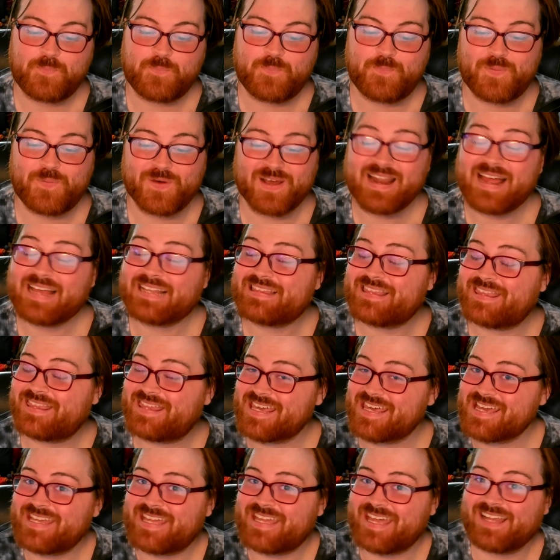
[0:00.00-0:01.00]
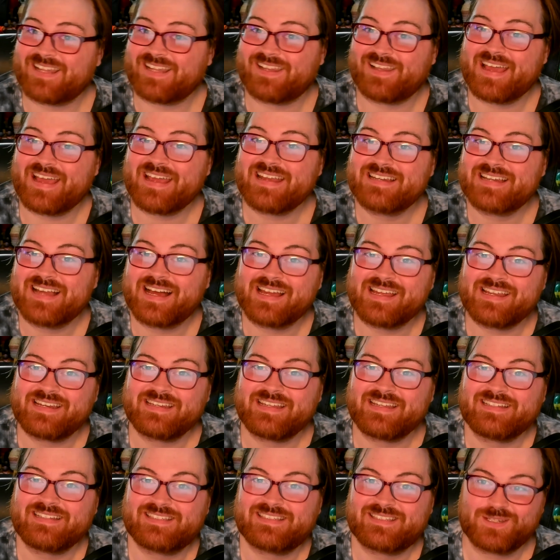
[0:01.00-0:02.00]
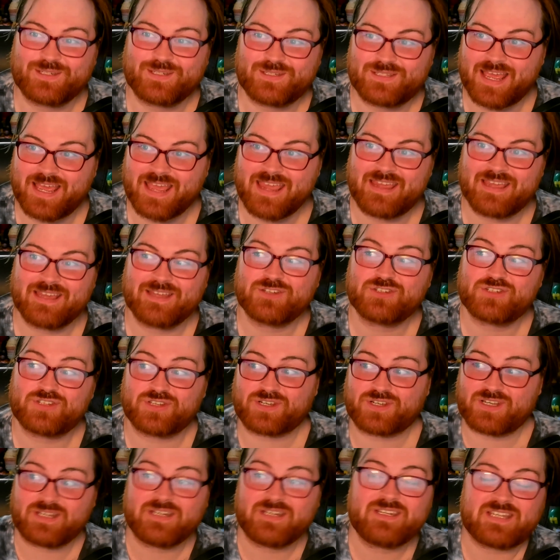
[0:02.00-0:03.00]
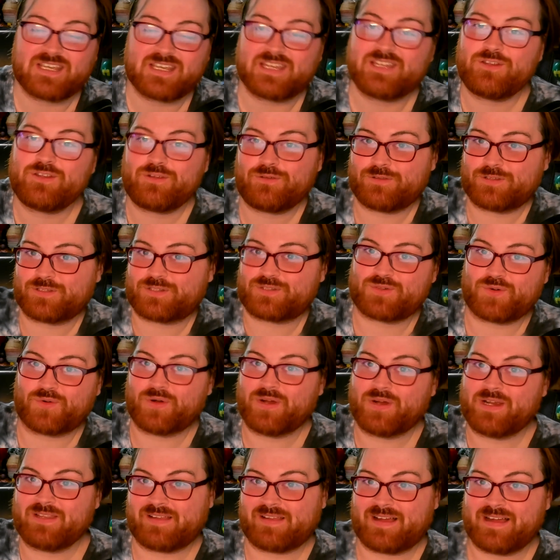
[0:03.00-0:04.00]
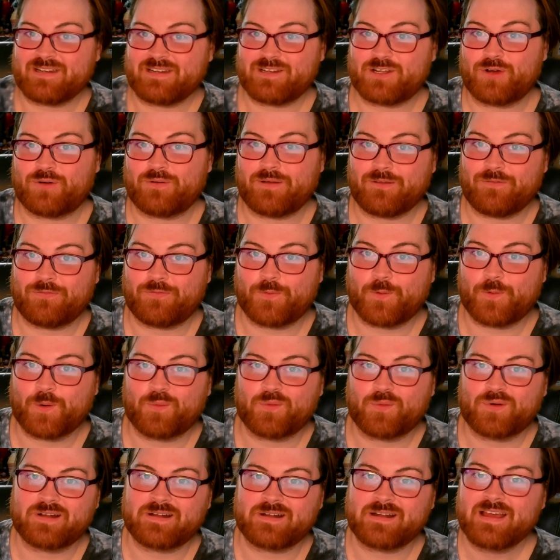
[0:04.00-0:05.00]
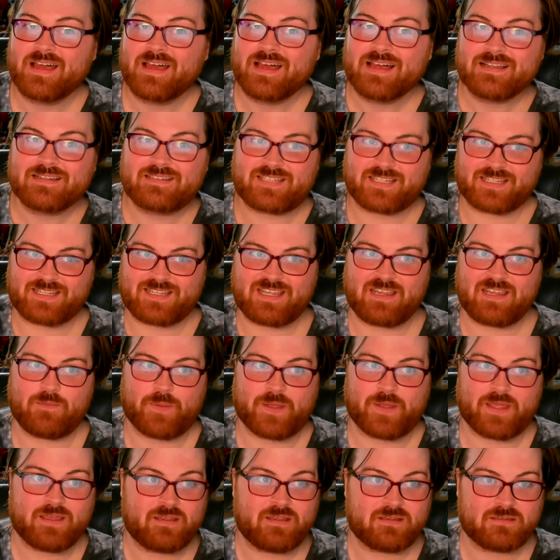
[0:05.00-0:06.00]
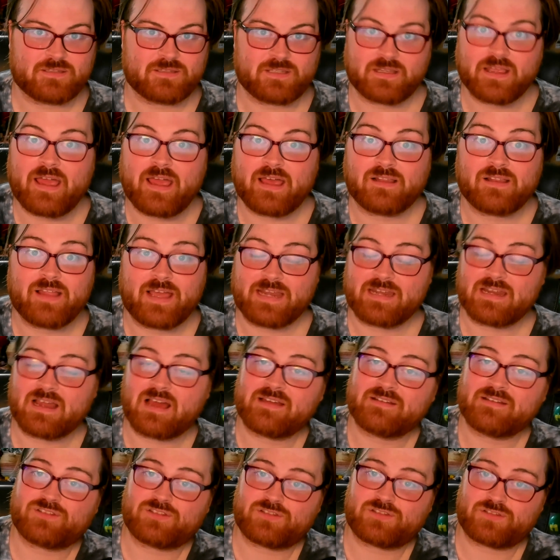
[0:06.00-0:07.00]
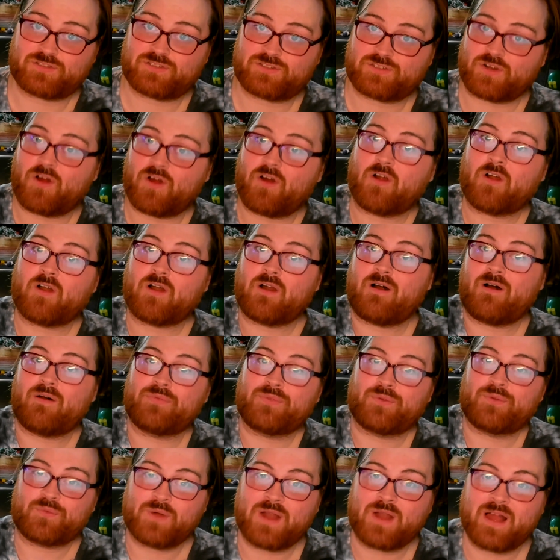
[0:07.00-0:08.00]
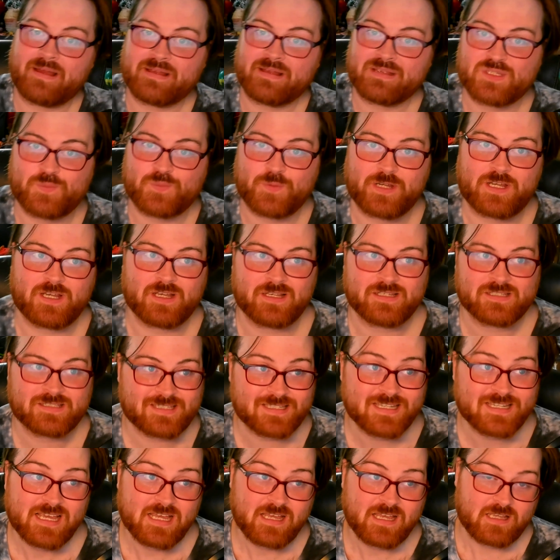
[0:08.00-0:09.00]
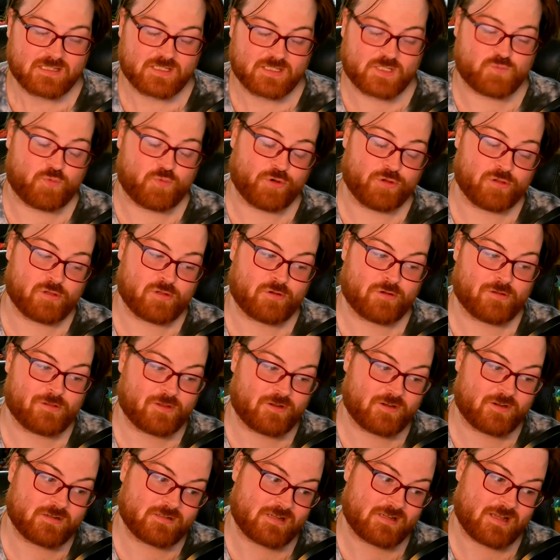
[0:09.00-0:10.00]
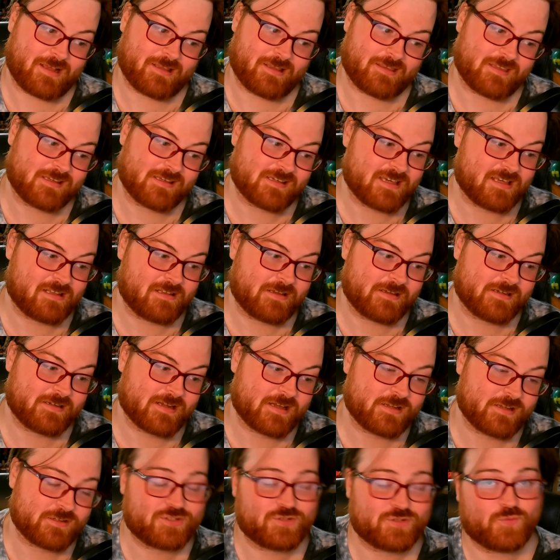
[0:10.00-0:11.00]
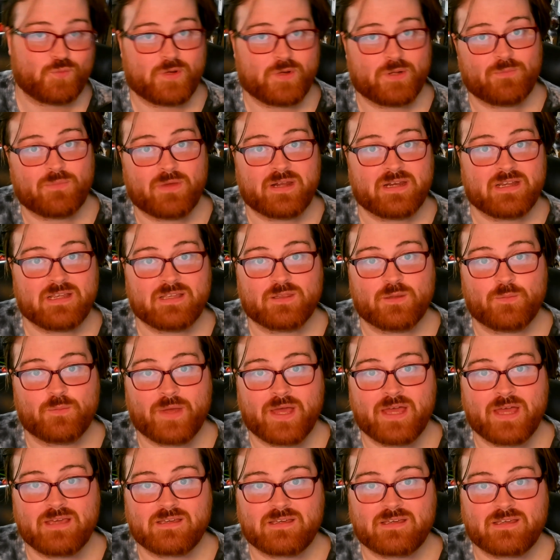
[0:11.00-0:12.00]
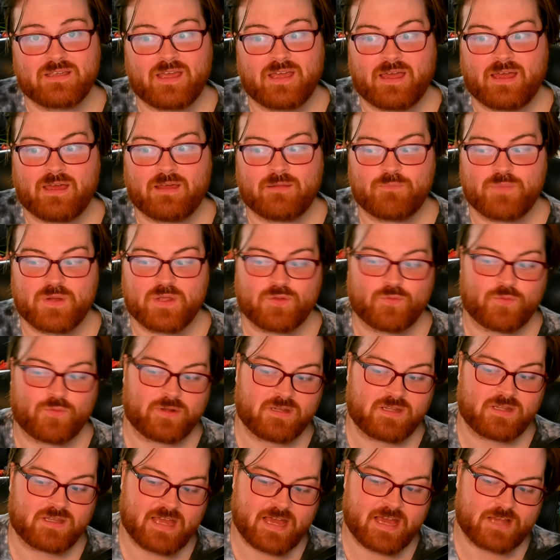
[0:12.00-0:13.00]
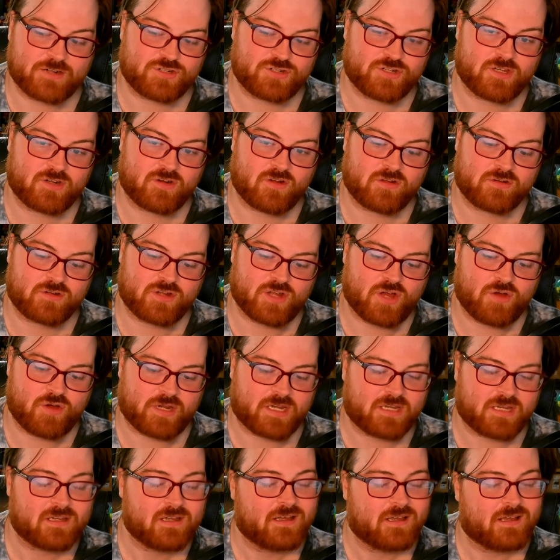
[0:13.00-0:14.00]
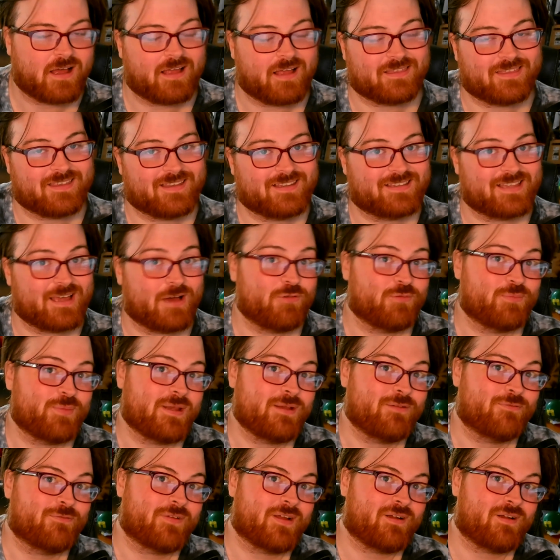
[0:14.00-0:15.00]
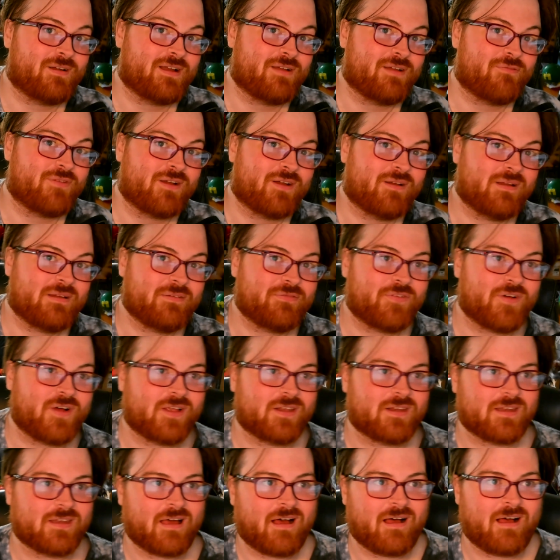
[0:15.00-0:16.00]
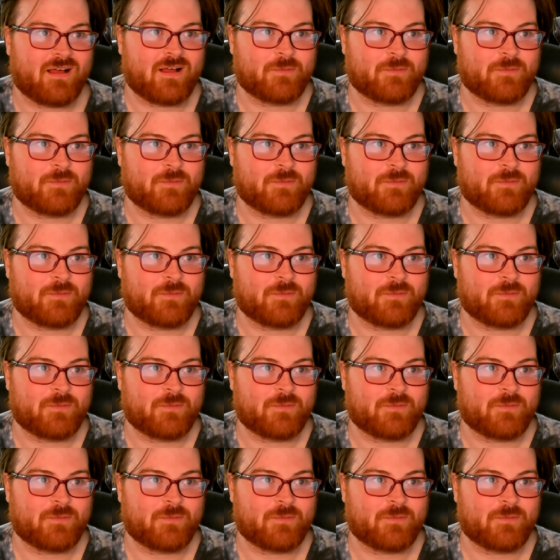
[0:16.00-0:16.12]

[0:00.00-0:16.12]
but I think LA Knight needs to take it to continue the storyline going forward, to keep his LA Knight's star on the rise, because, spoiler alert, I think LA Knight should win Money in the Bank and be the one to cash in on Cody. I think that would be very, very fun.